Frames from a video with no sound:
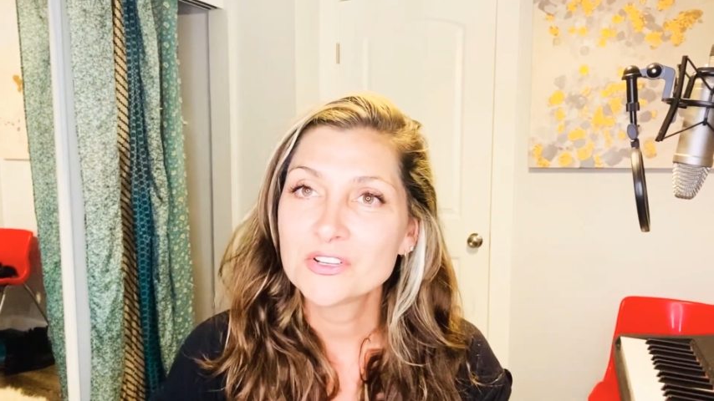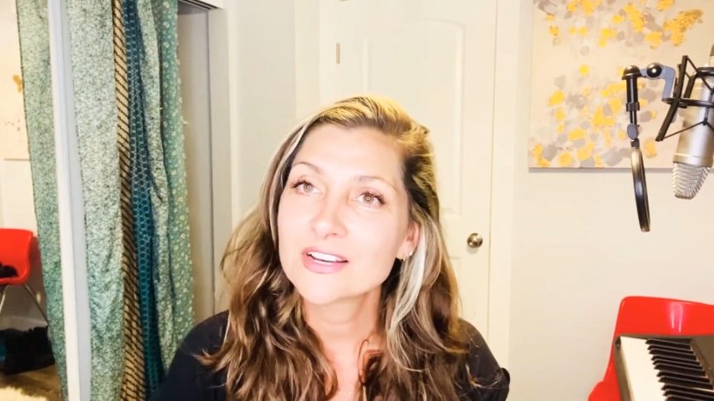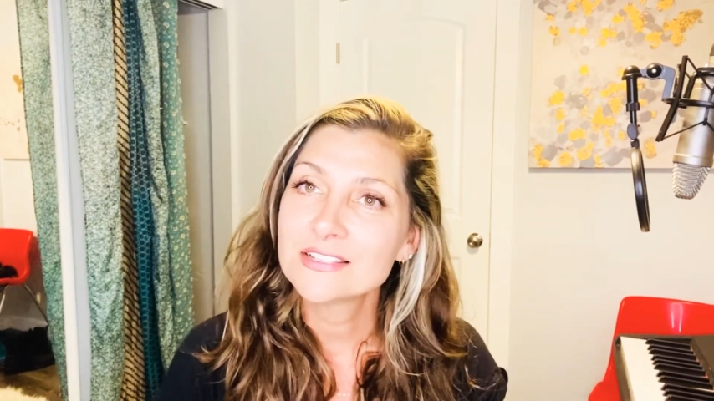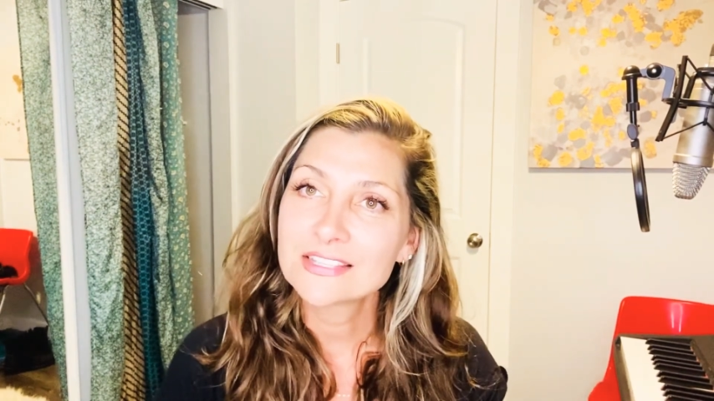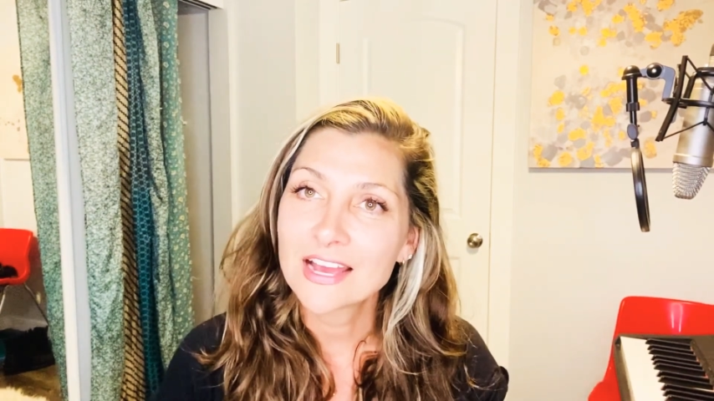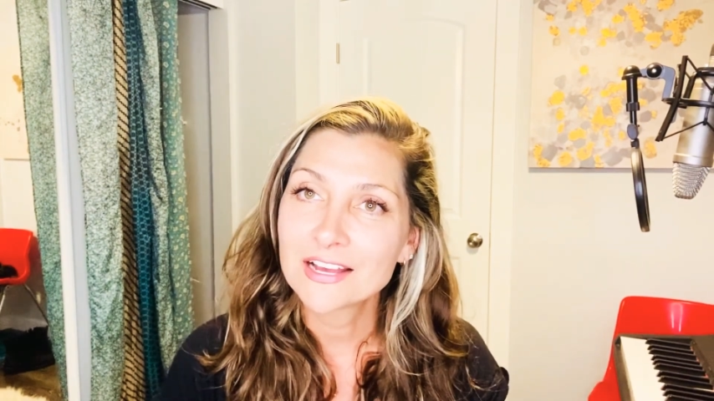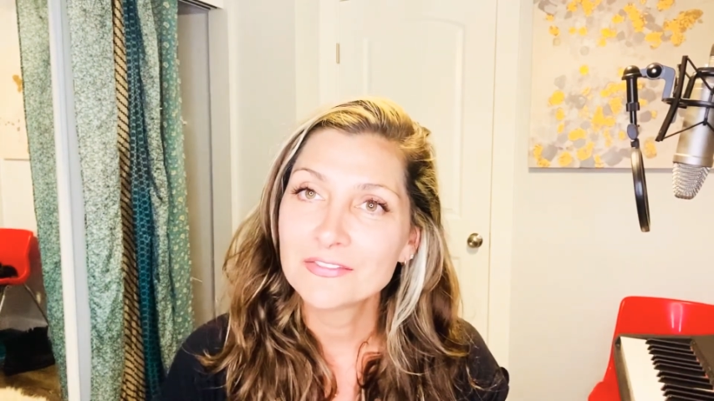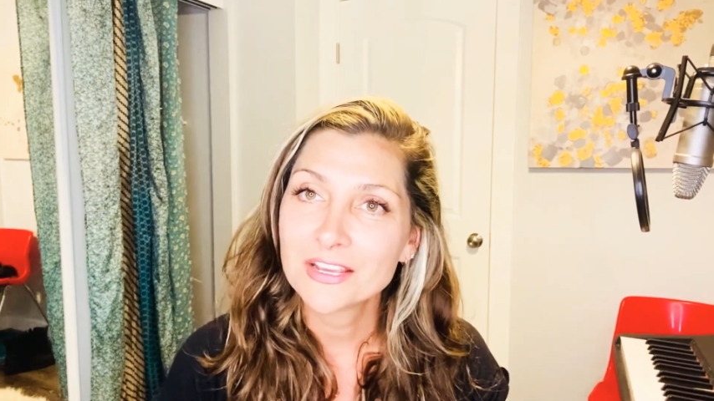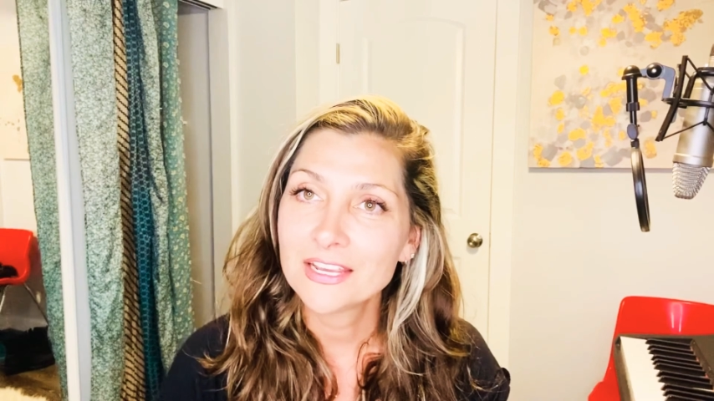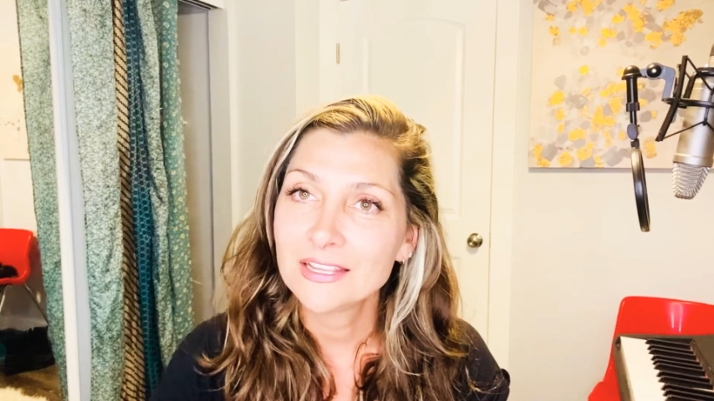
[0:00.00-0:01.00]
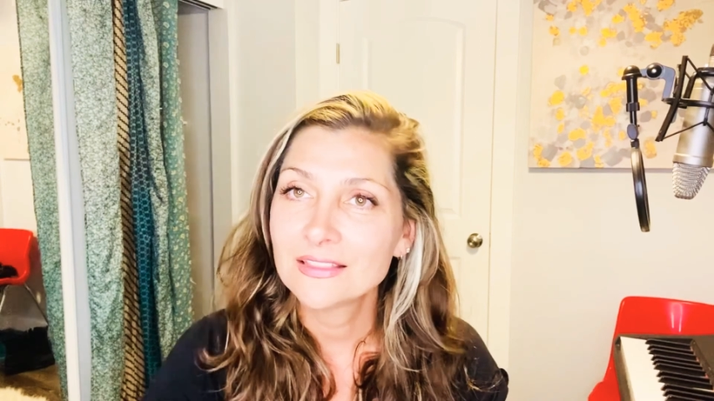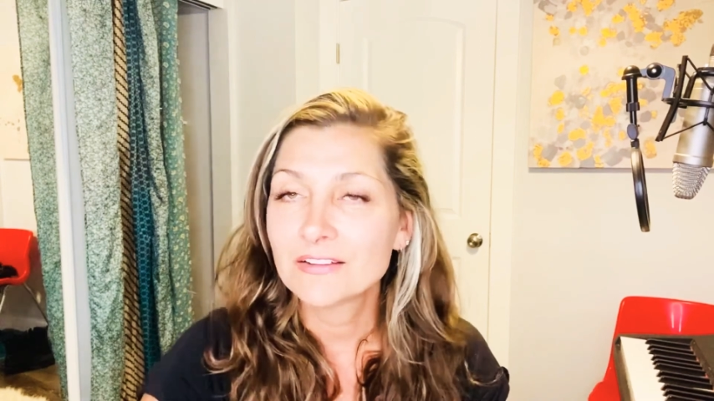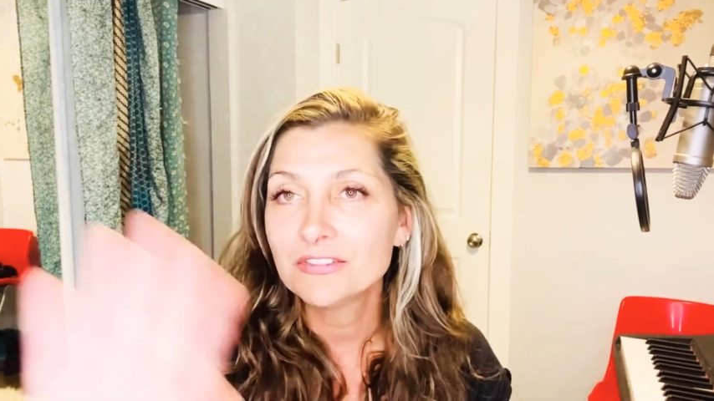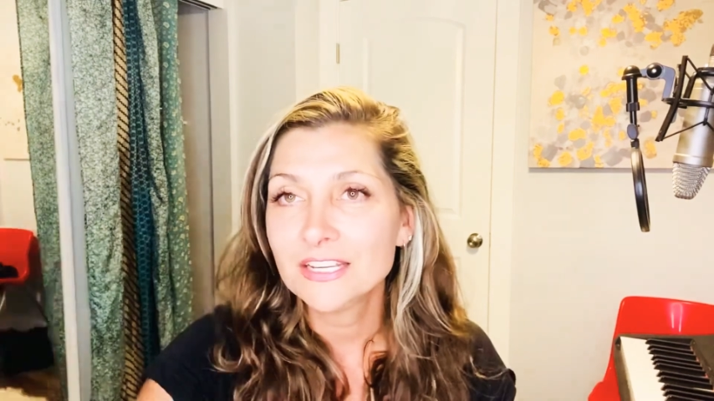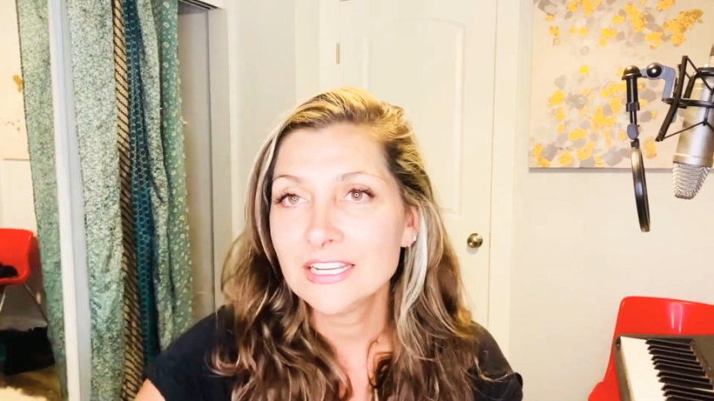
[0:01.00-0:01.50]
you guys have a
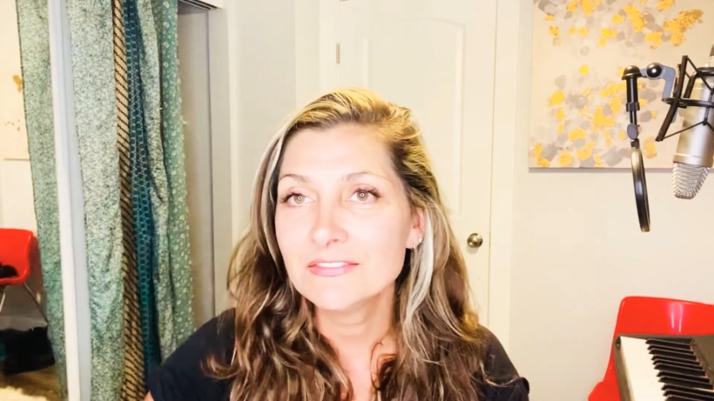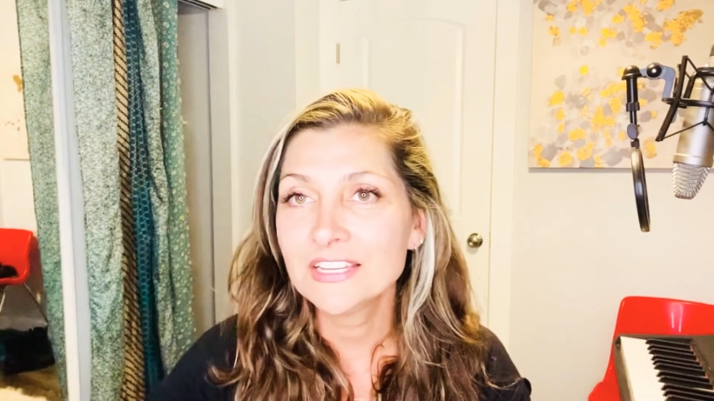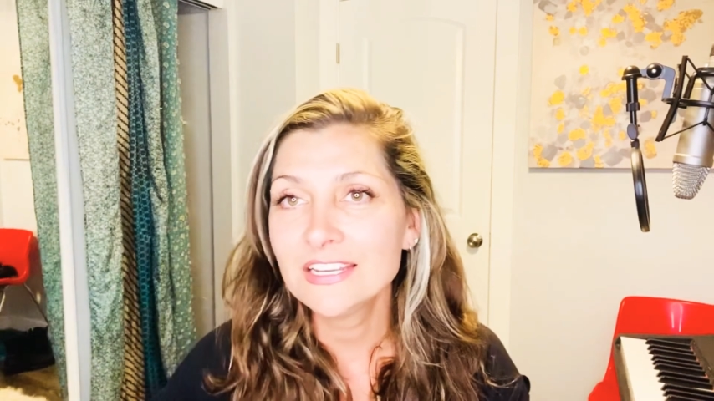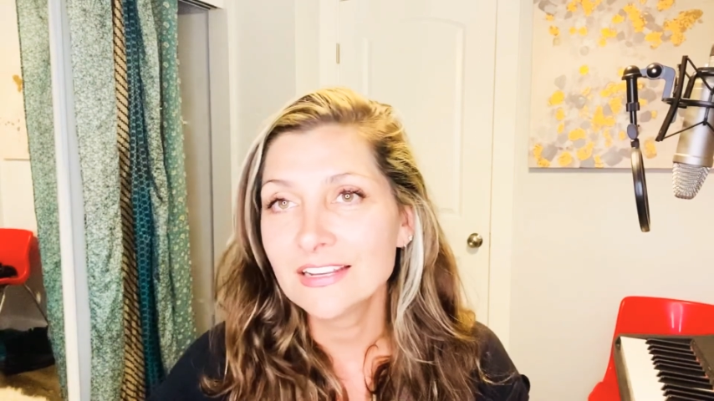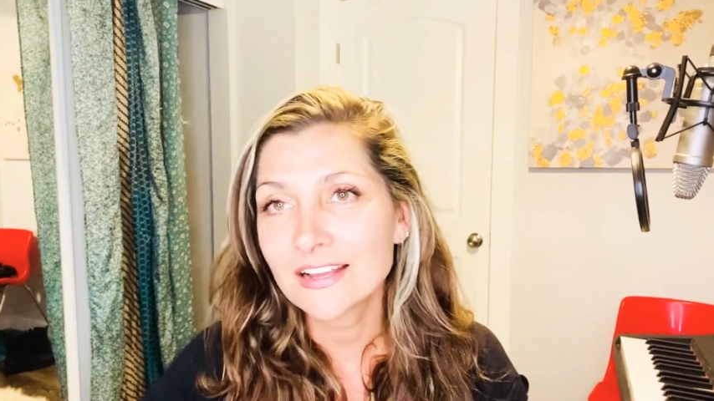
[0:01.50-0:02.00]
lovely evening.